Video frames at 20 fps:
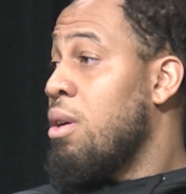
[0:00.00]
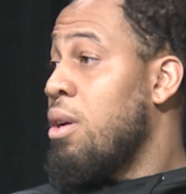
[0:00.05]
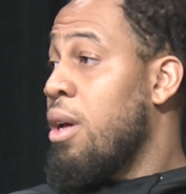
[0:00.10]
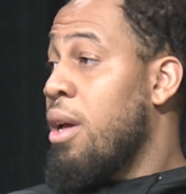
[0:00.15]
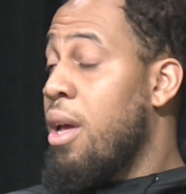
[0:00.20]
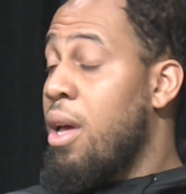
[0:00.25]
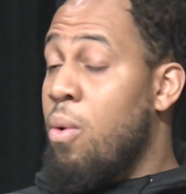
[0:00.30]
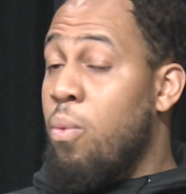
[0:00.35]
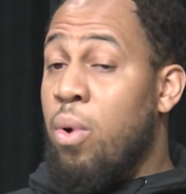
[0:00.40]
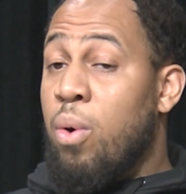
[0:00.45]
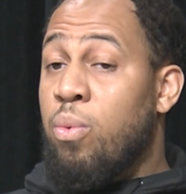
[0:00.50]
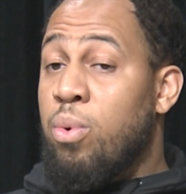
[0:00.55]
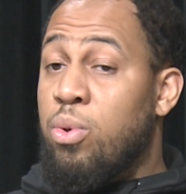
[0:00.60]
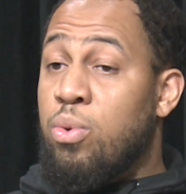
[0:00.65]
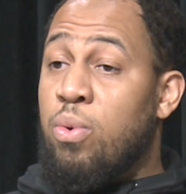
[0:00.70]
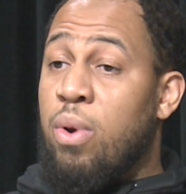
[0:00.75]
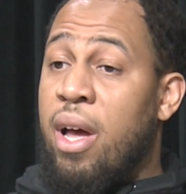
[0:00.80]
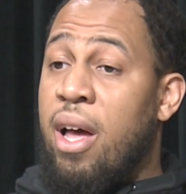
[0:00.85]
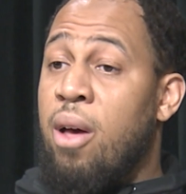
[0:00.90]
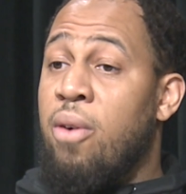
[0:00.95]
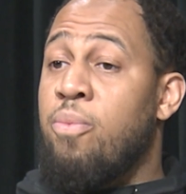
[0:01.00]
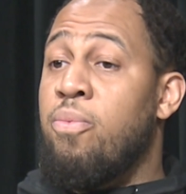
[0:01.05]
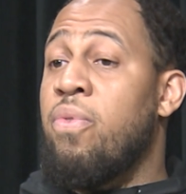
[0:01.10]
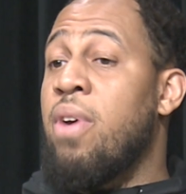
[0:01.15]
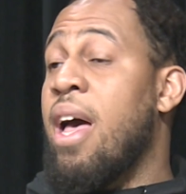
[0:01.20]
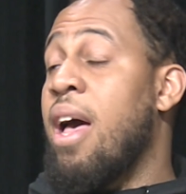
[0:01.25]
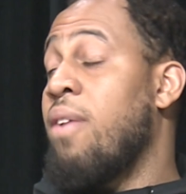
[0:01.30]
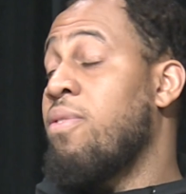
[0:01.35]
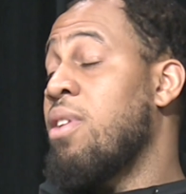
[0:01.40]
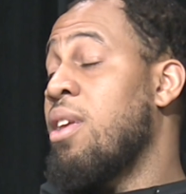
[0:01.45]
And what would you have
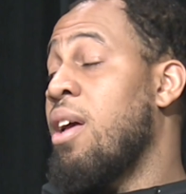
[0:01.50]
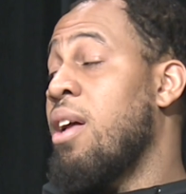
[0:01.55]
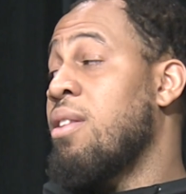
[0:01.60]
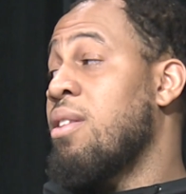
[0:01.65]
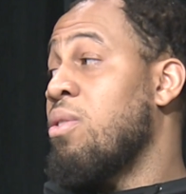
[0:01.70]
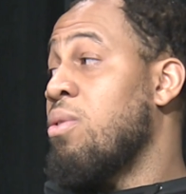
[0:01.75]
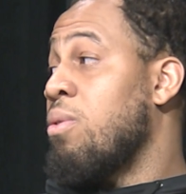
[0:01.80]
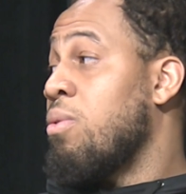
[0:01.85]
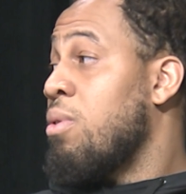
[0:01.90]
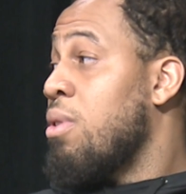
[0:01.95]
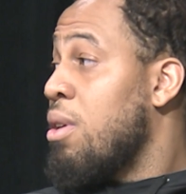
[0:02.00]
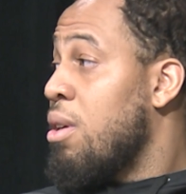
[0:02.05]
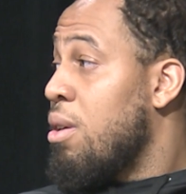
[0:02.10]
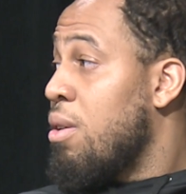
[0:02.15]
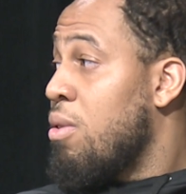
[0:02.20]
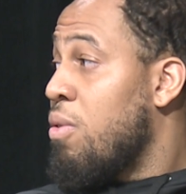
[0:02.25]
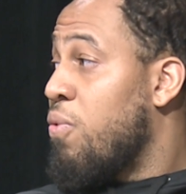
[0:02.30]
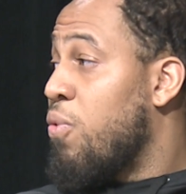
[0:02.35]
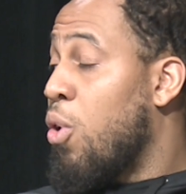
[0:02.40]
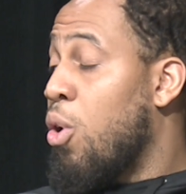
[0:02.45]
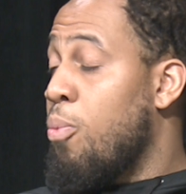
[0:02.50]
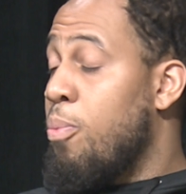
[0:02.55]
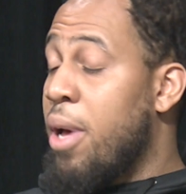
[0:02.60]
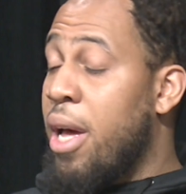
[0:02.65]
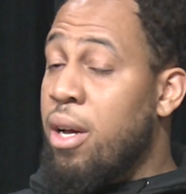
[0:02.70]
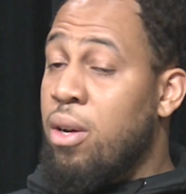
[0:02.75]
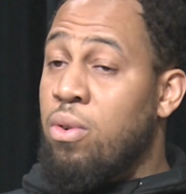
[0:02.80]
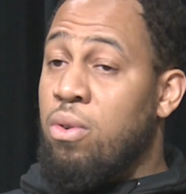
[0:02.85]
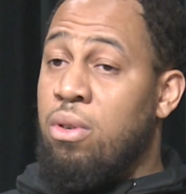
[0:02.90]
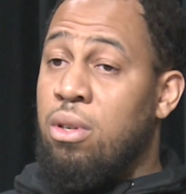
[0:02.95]
after that to fall
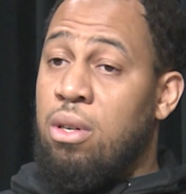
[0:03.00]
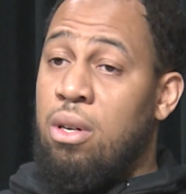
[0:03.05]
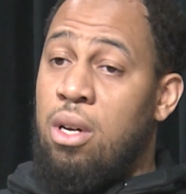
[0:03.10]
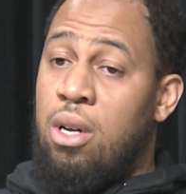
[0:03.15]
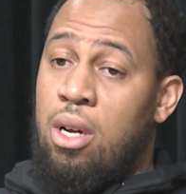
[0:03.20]
back on?